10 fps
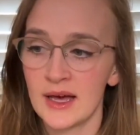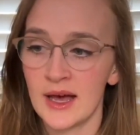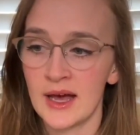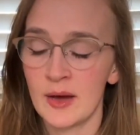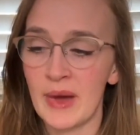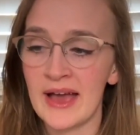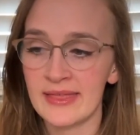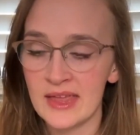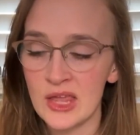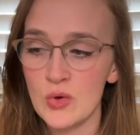
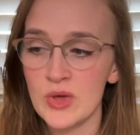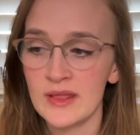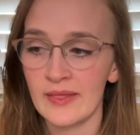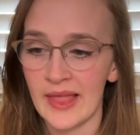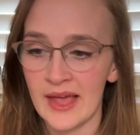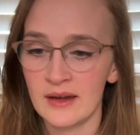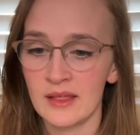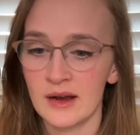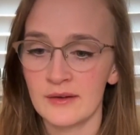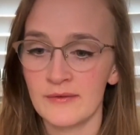I think you can land
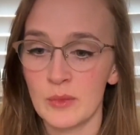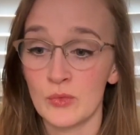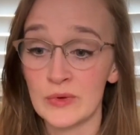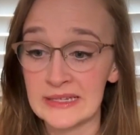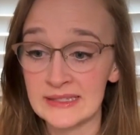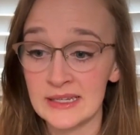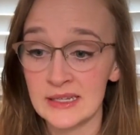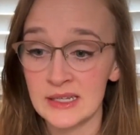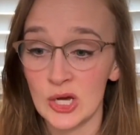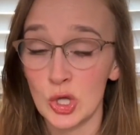there from
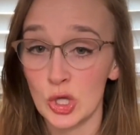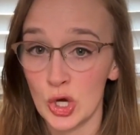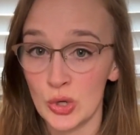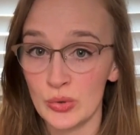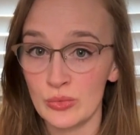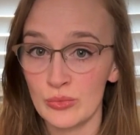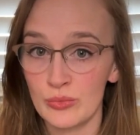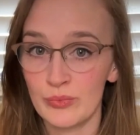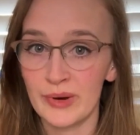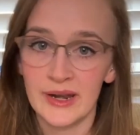reason alone,
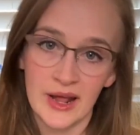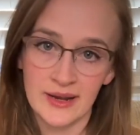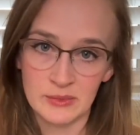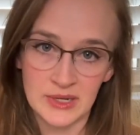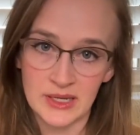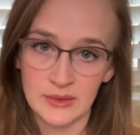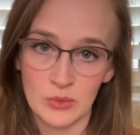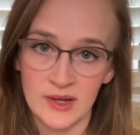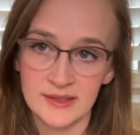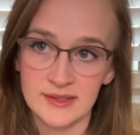but not everybody
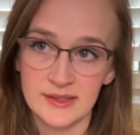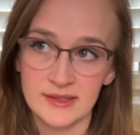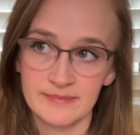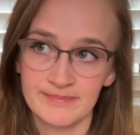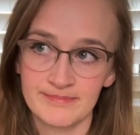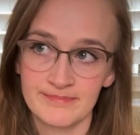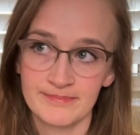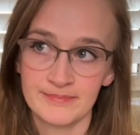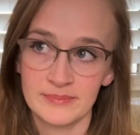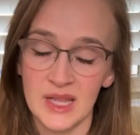
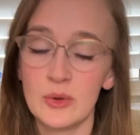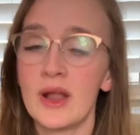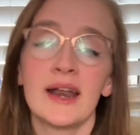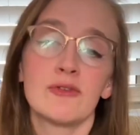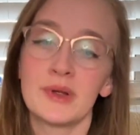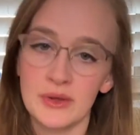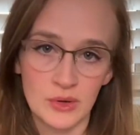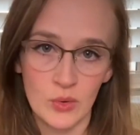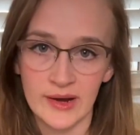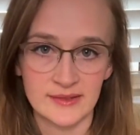
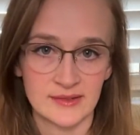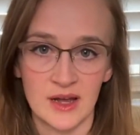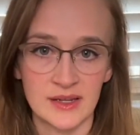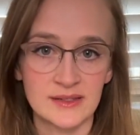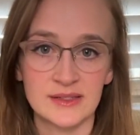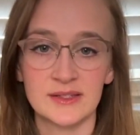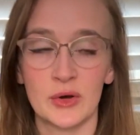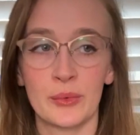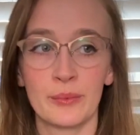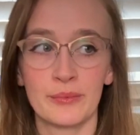who inquires is honest.
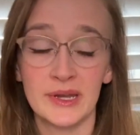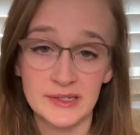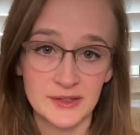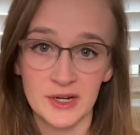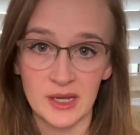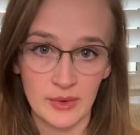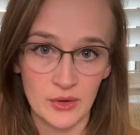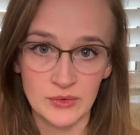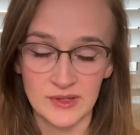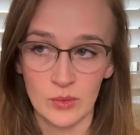So be discerning
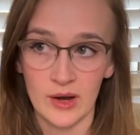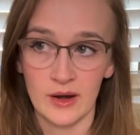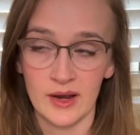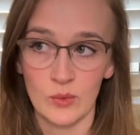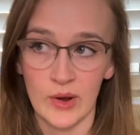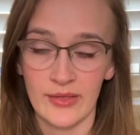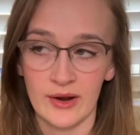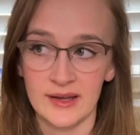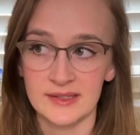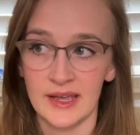about who's inquiring and why
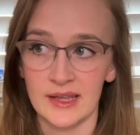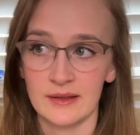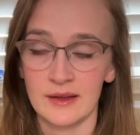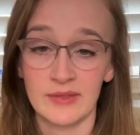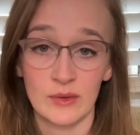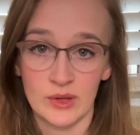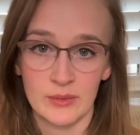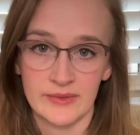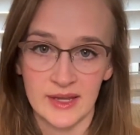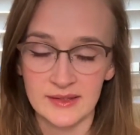they're asking if they
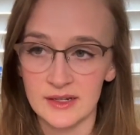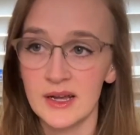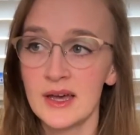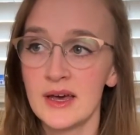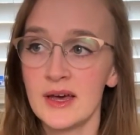really want the answer.